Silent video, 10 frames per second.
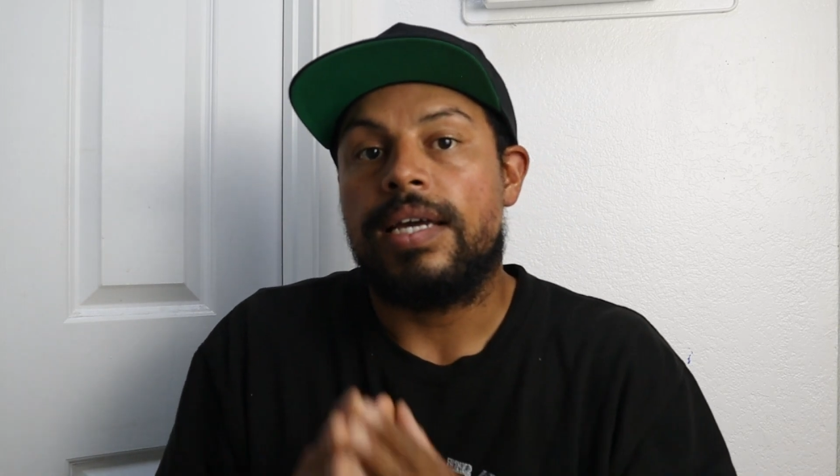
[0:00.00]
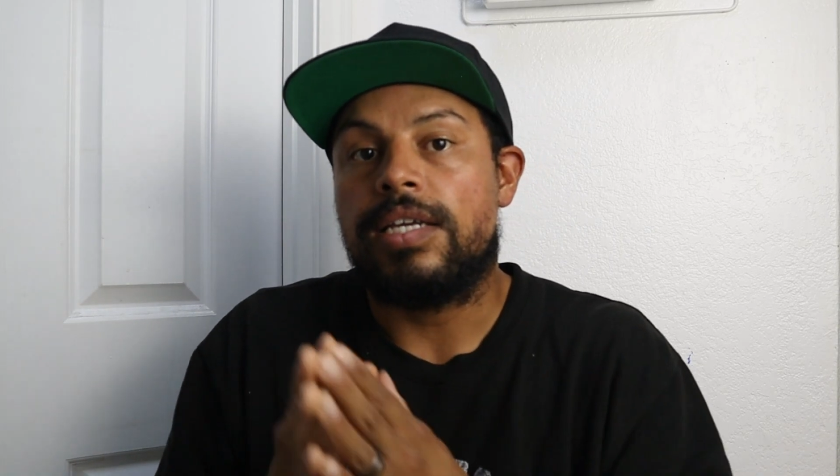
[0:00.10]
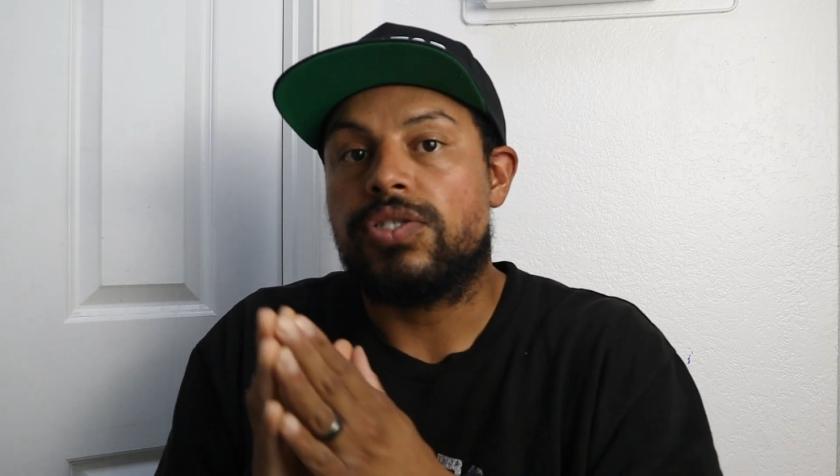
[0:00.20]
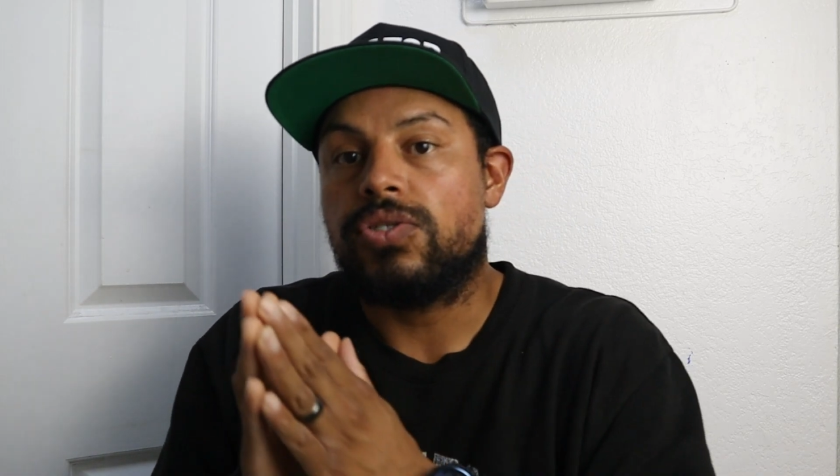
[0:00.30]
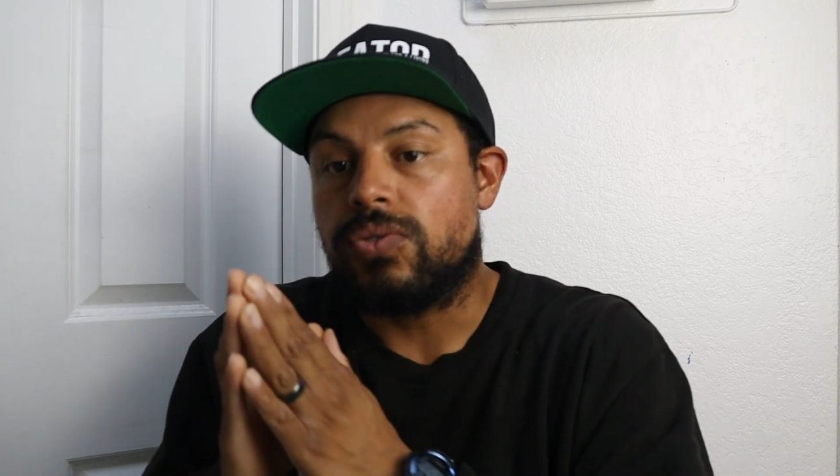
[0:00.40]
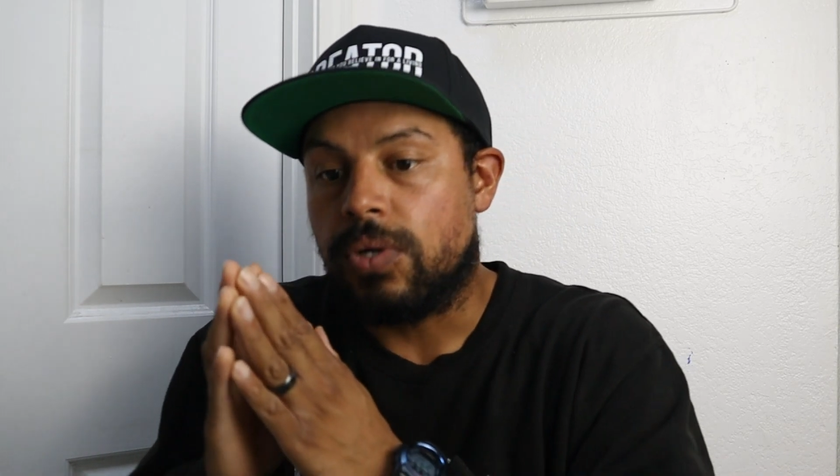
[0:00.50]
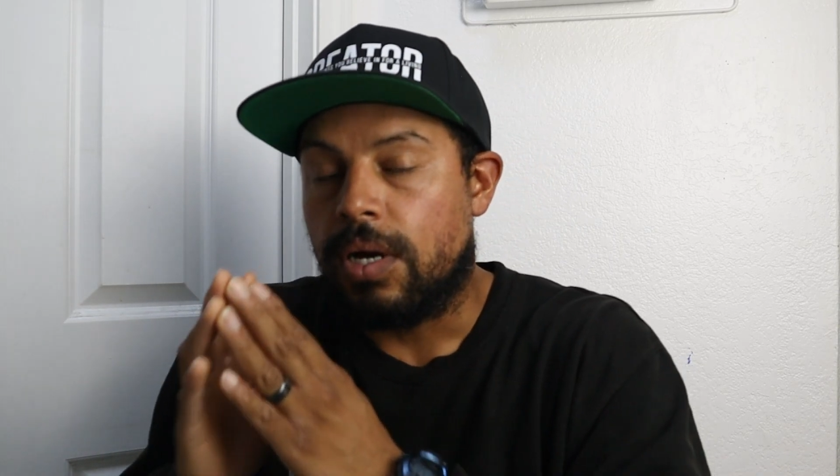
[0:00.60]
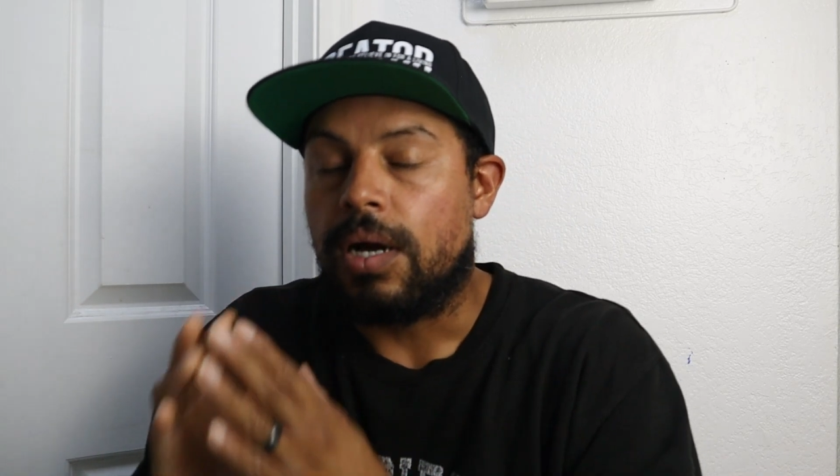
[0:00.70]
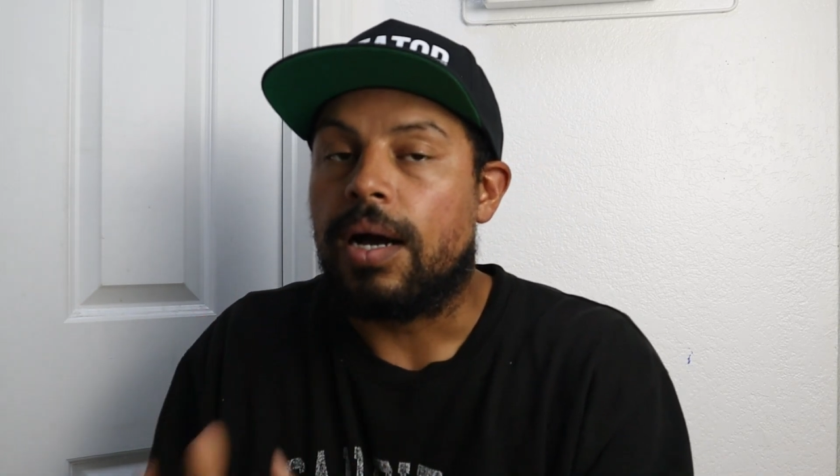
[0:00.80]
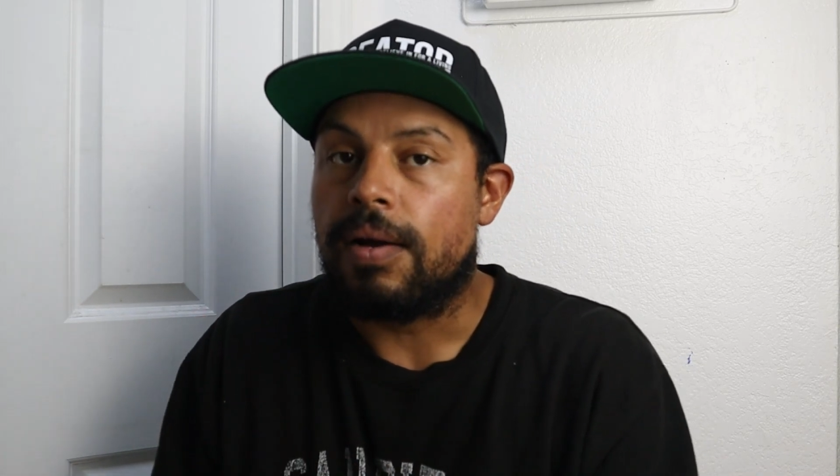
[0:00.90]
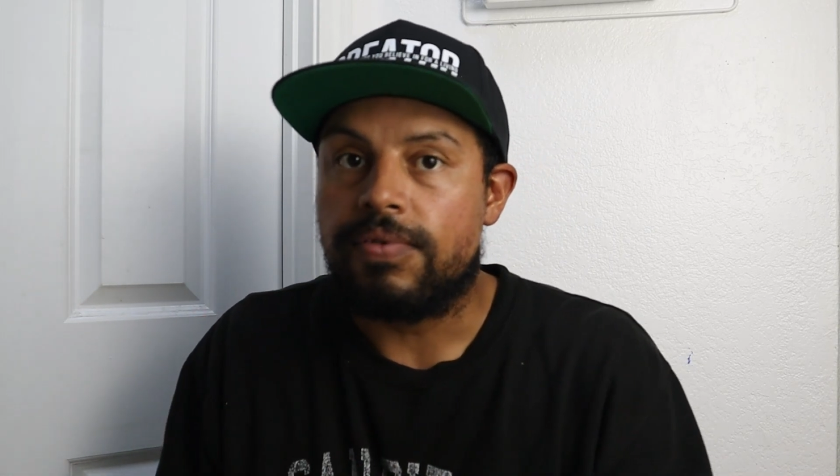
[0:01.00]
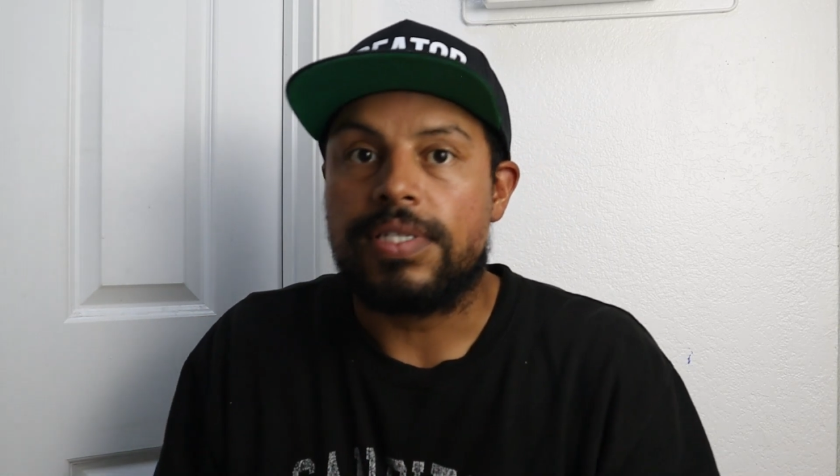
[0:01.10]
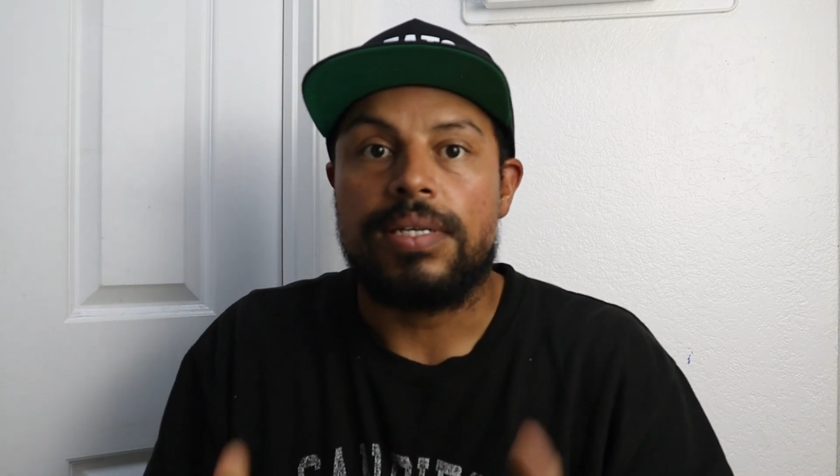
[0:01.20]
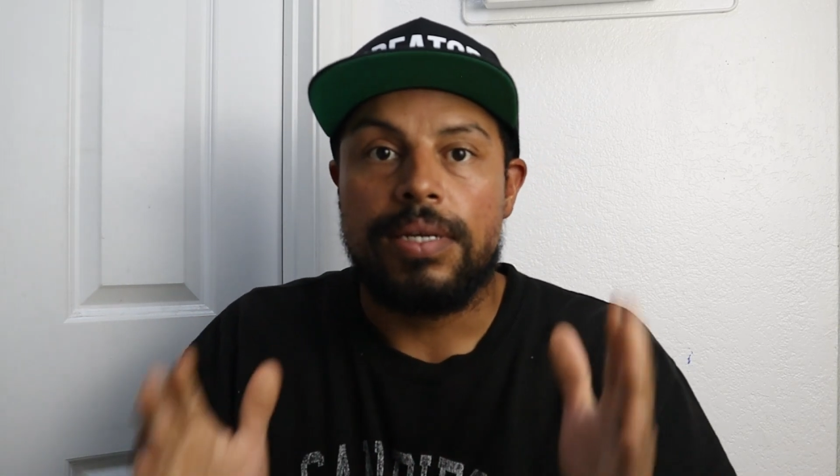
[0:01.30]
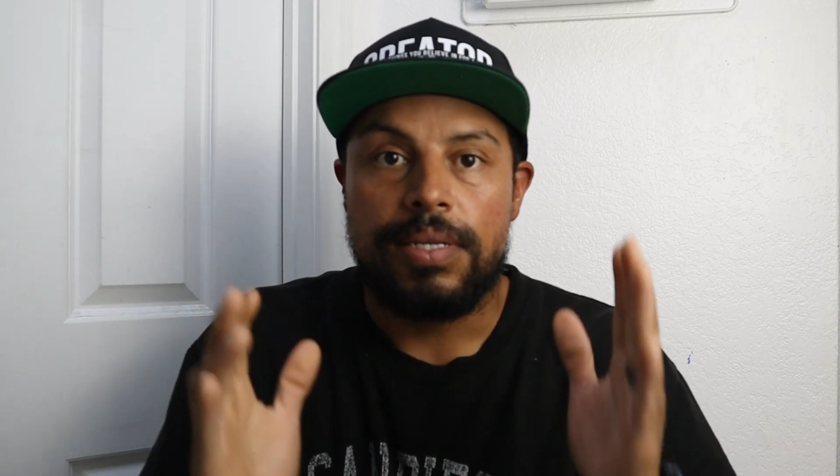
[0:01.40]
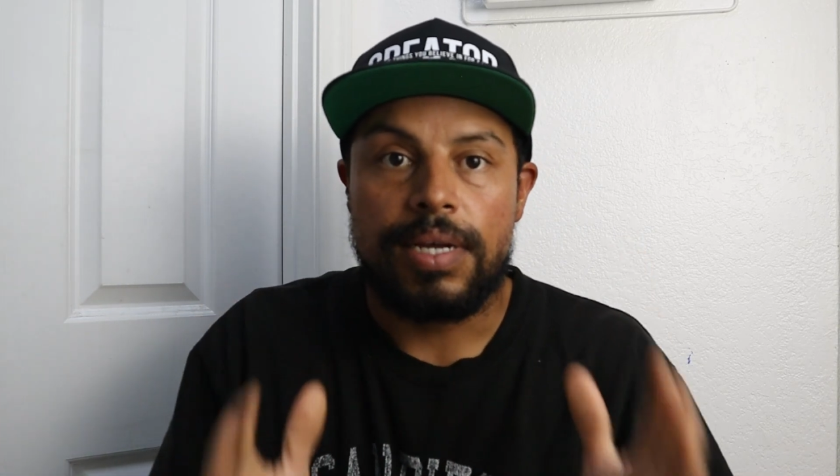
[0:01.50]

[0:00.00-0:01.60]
is to obviously